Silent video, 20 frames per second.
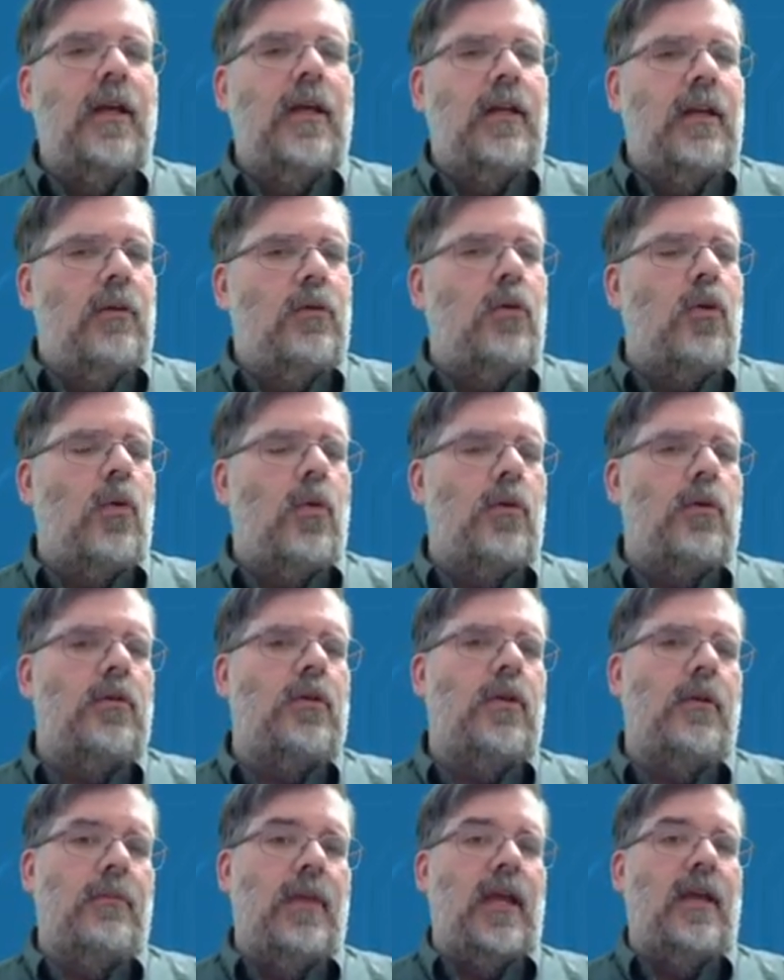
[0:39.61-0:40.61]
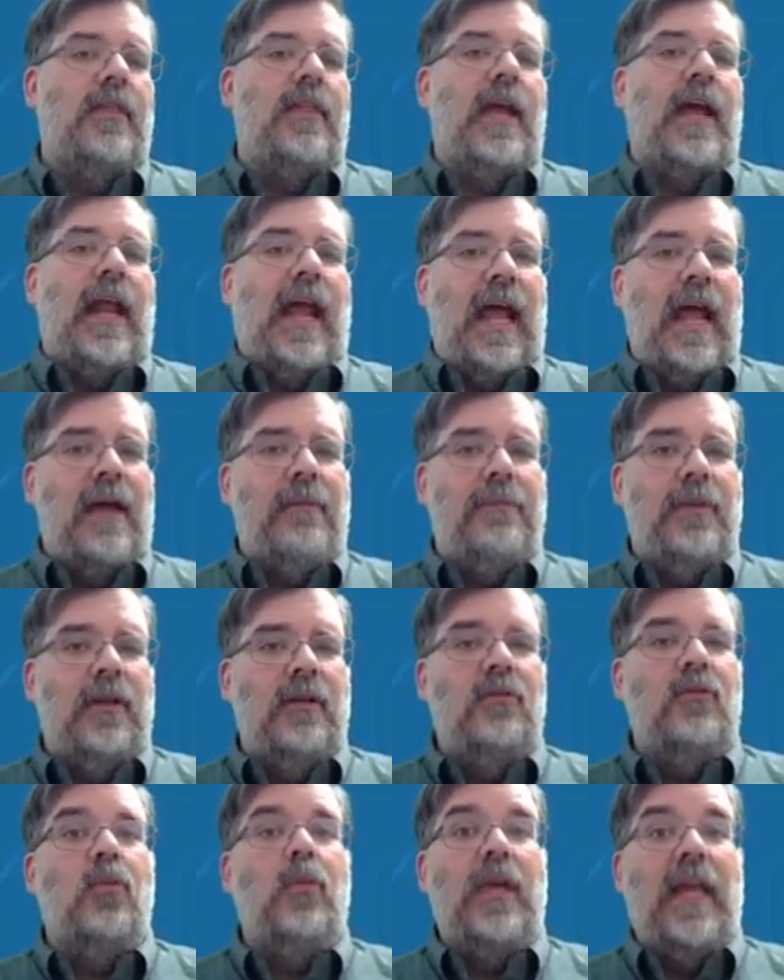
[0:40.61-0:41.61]
Now, in order to make that
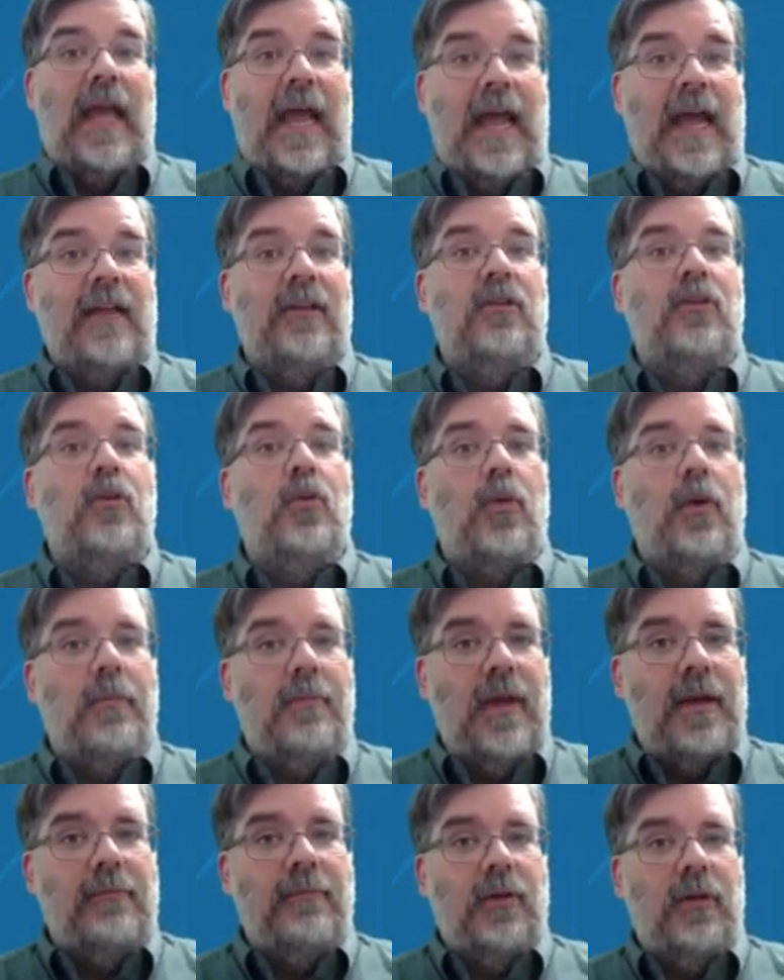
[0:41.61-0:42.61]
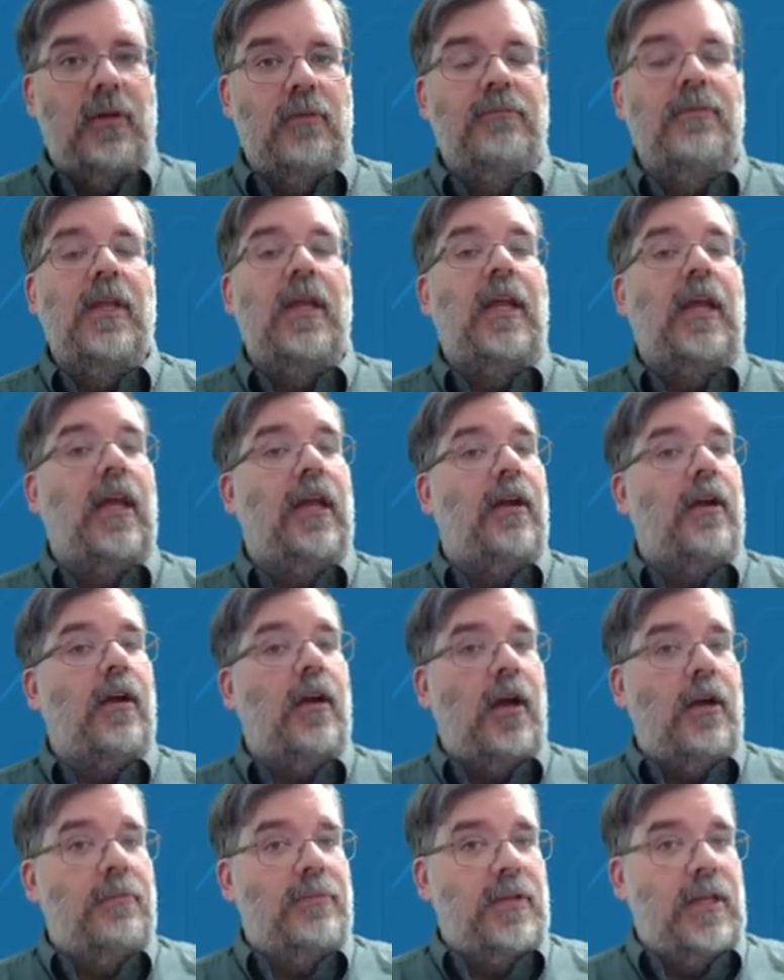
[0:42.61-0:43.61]
happen, we had to remember in our
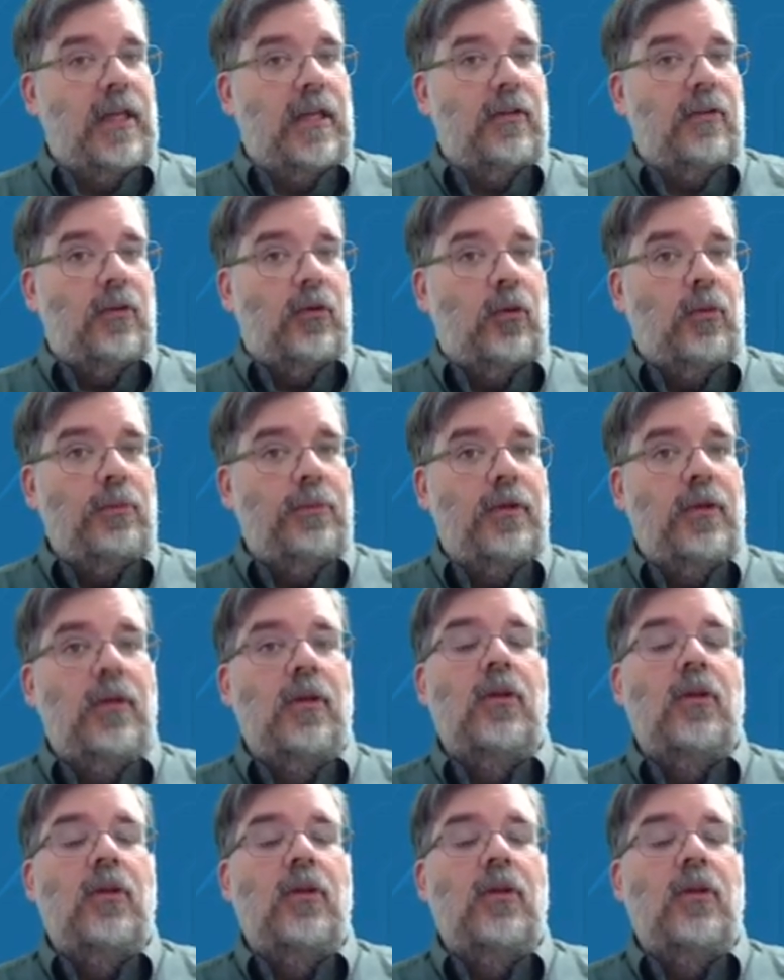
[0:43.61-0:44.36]
update loop